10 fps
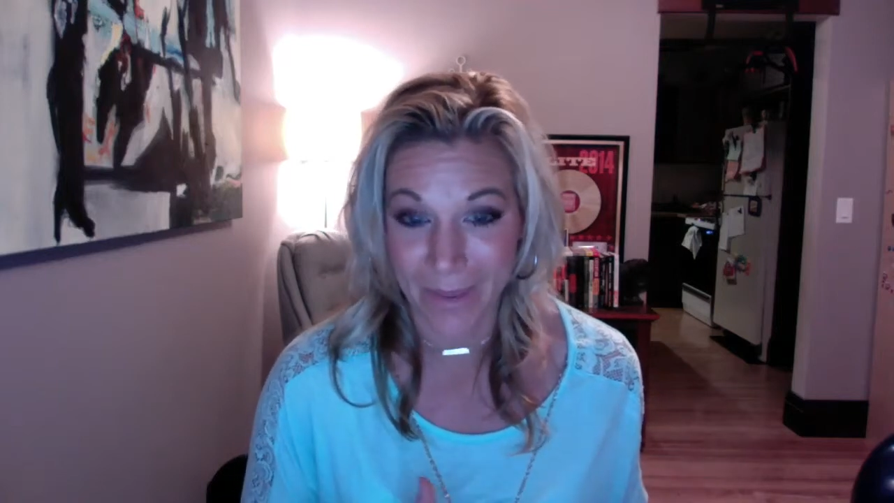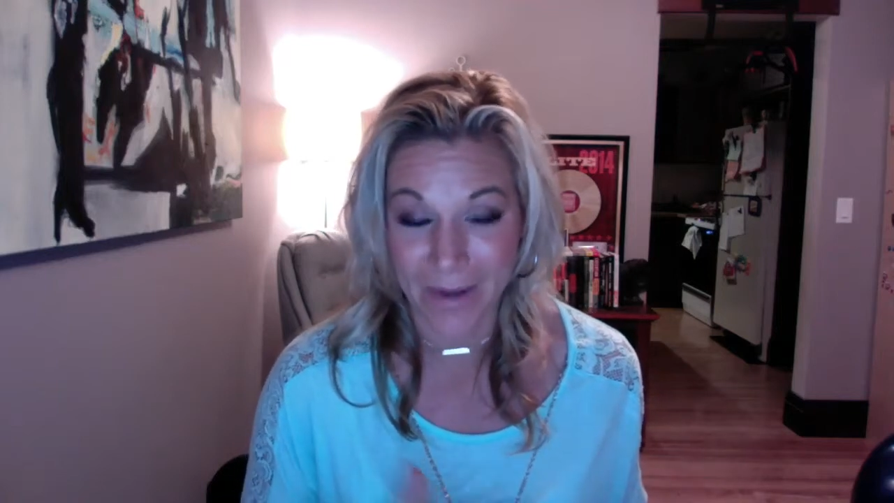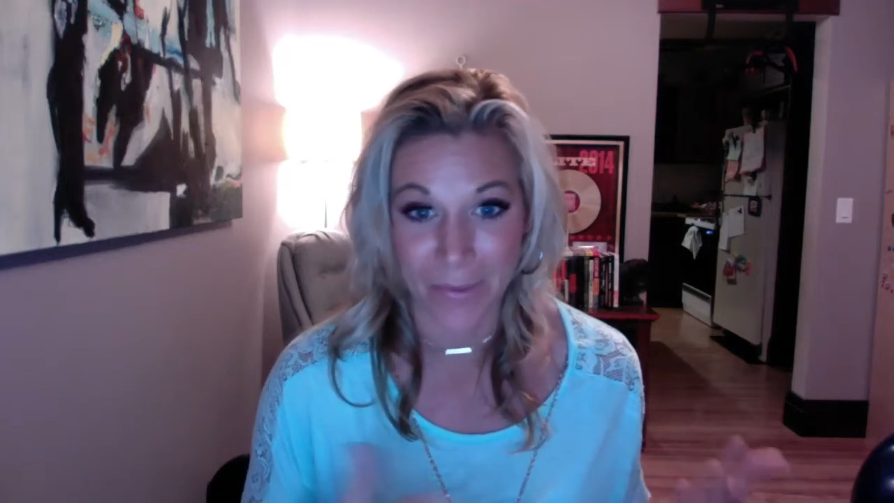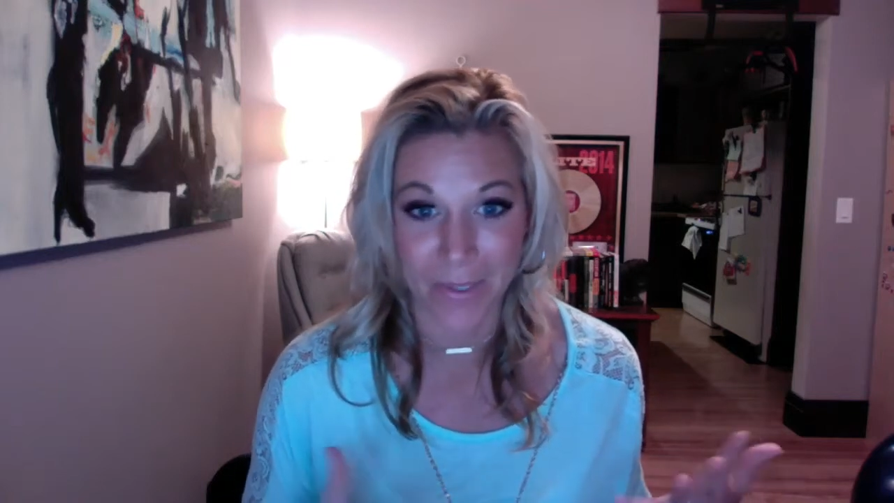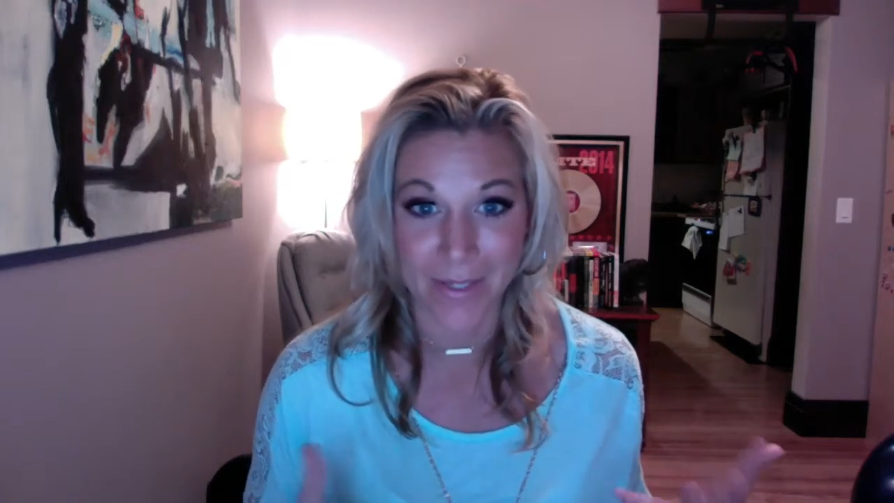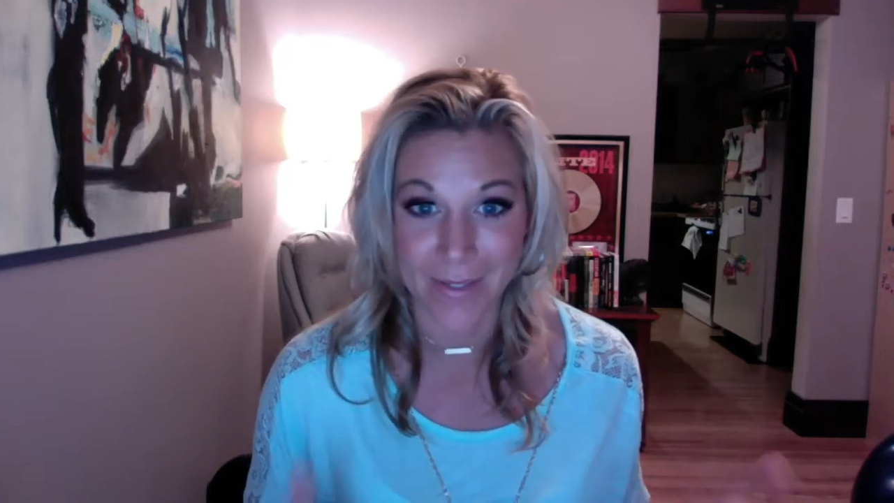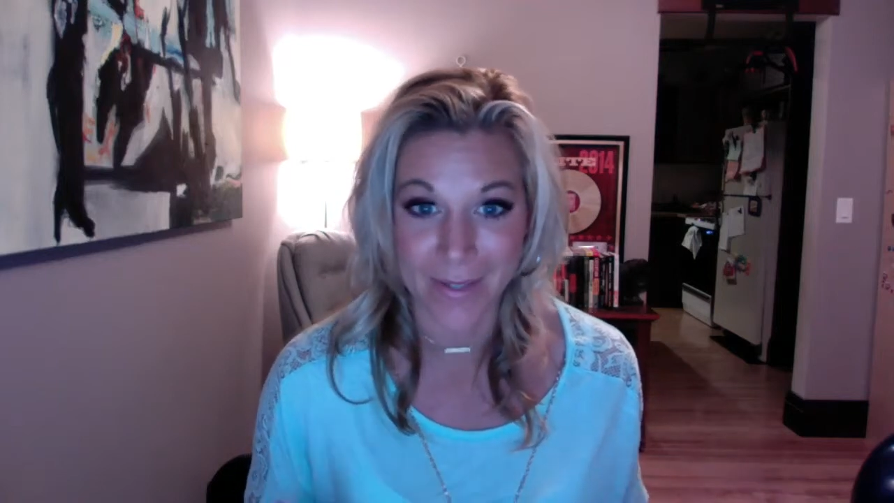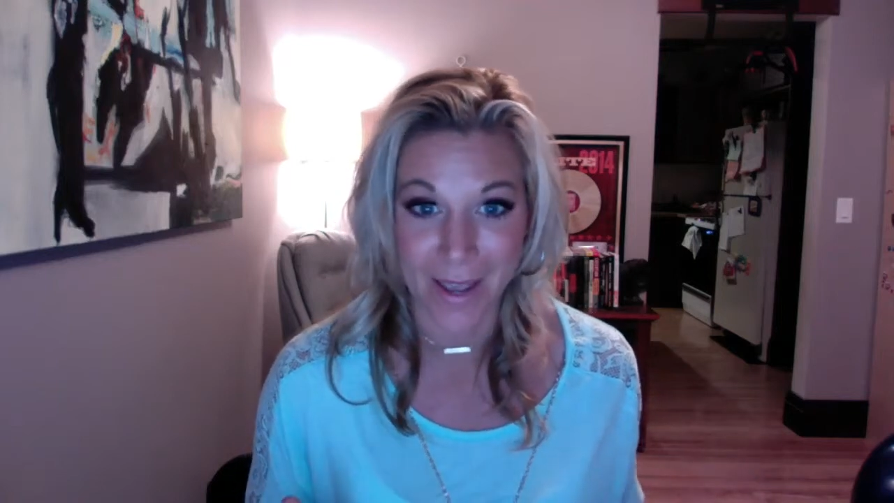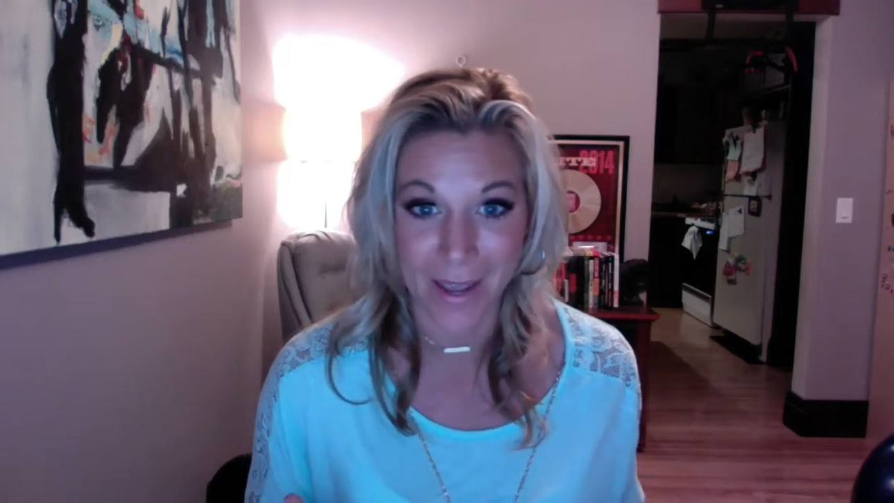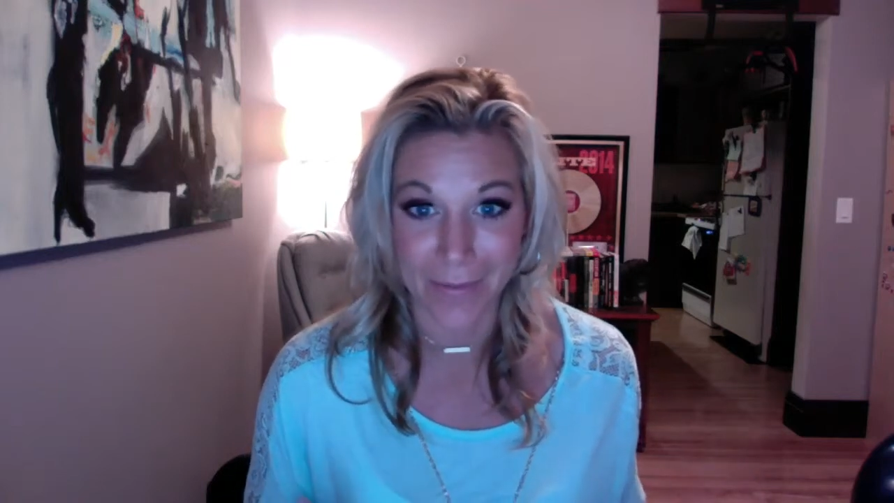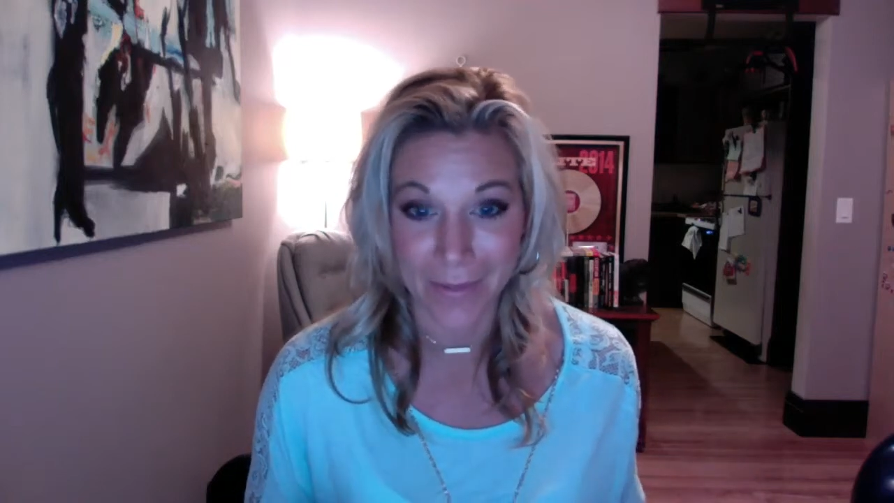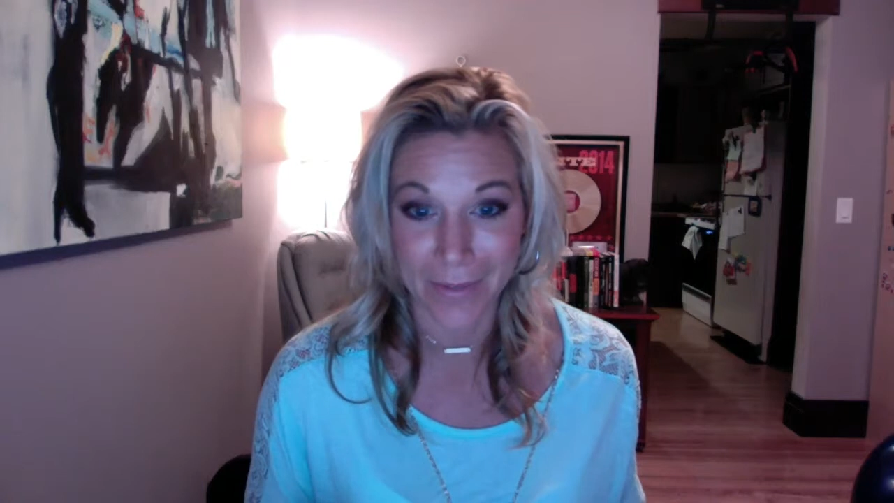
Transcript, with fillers: I really didn't have